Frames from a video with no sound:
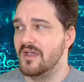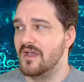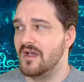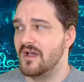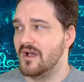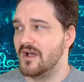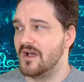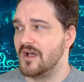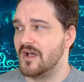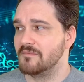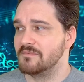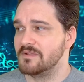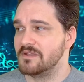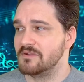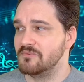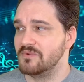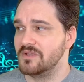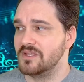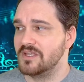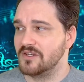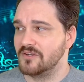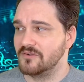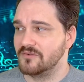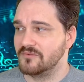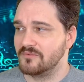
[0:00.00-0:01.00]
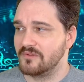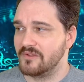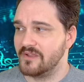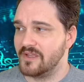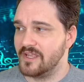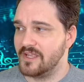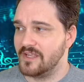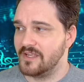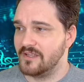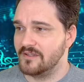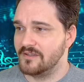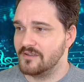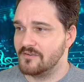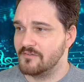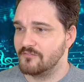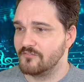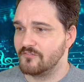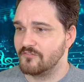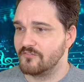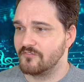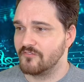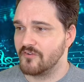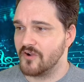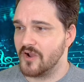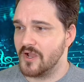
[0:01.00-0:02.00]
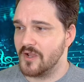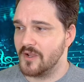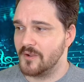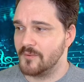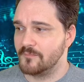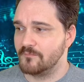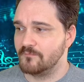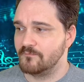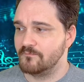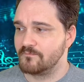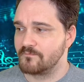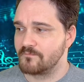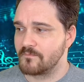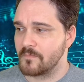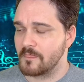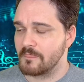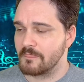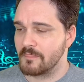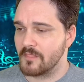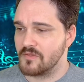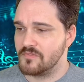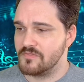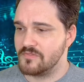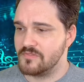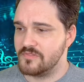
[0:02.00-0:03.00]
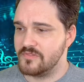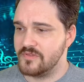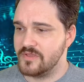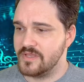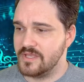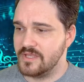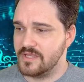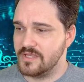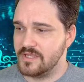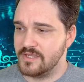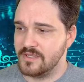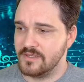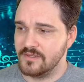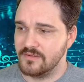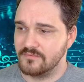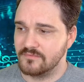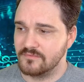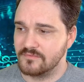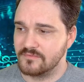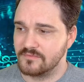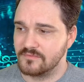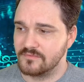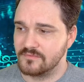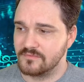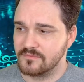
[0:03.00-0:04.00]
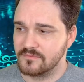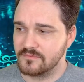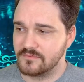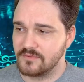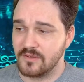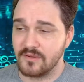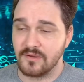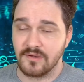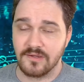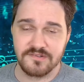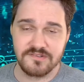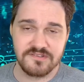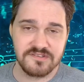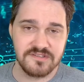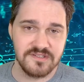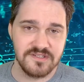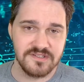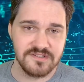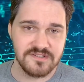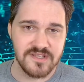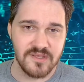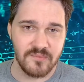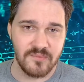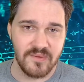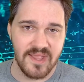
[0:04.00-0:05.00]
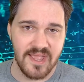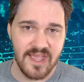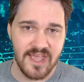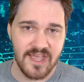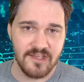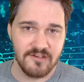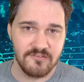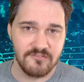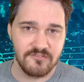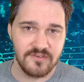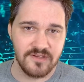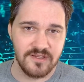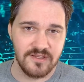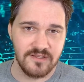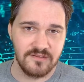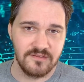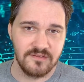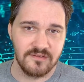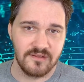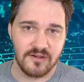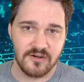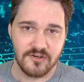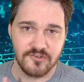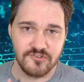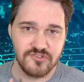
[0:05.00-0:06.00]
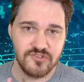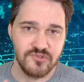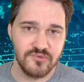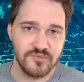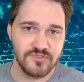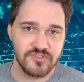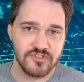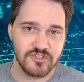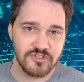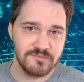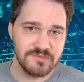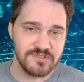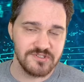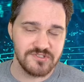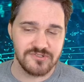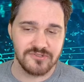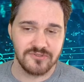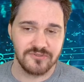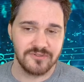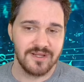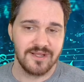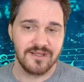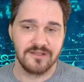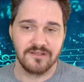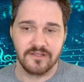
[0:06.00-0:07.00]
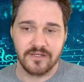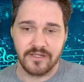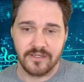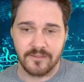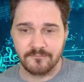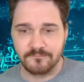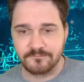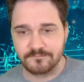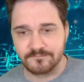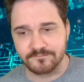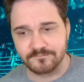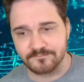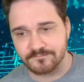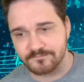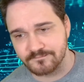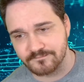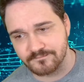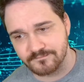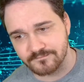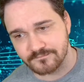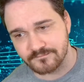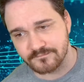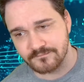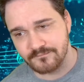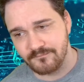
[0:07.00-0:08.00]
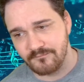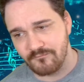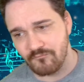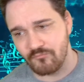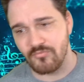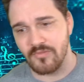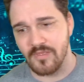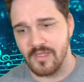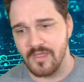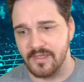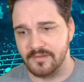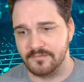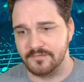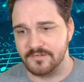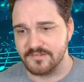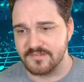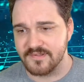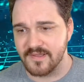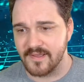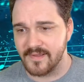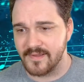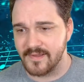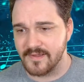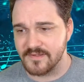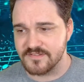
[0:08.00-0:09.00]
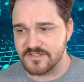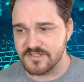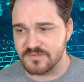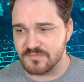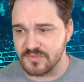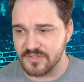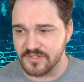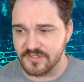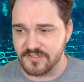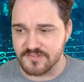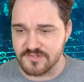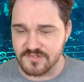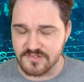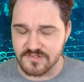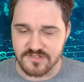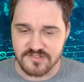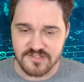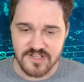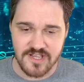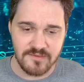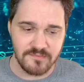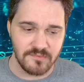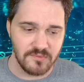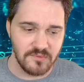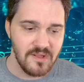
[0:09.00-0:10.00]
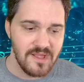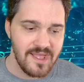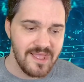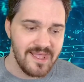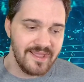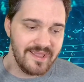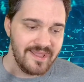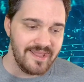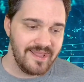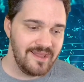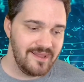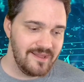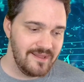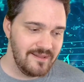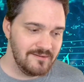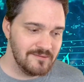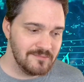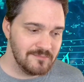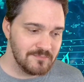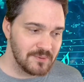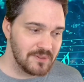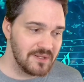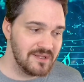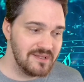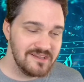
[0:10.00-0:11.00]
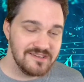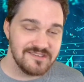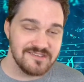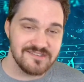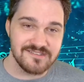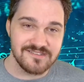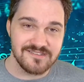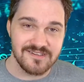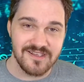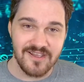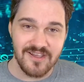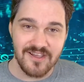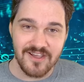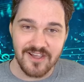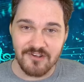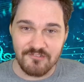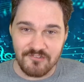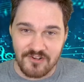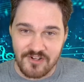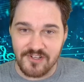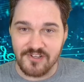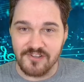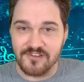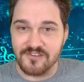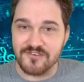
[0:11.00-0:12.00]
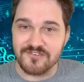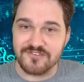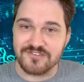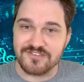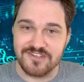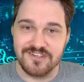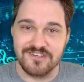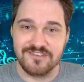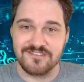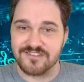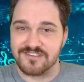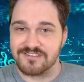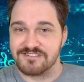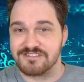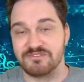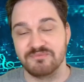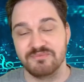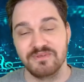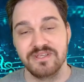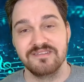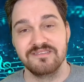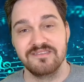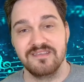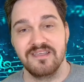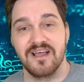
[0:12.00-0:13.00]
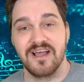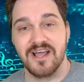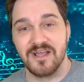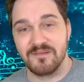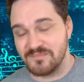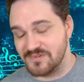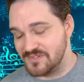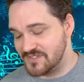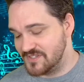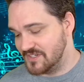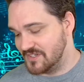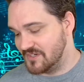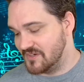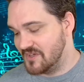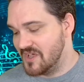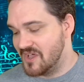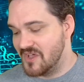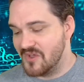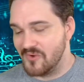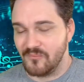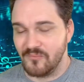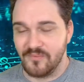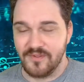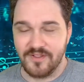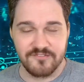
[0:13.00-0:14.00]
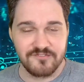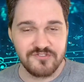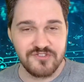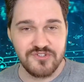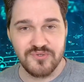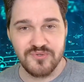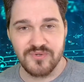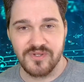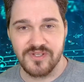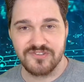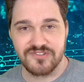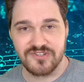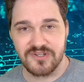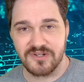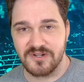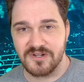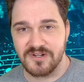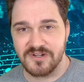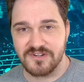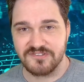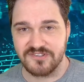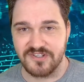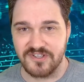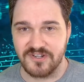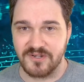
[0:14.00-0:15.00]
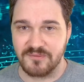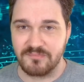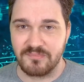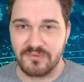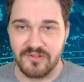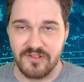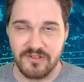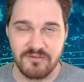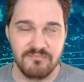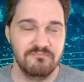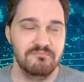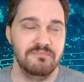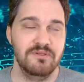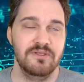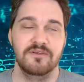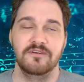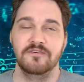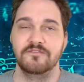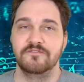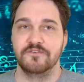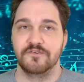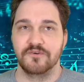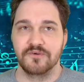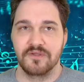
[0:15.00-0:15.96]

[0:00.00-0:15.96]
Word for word: And we get away from the consonants that we have in our two instruments' tonality. and the dyads they're bringing to the table. In place of all of those things, like I said, we get the opposite. We have two guitars that are playing beautiful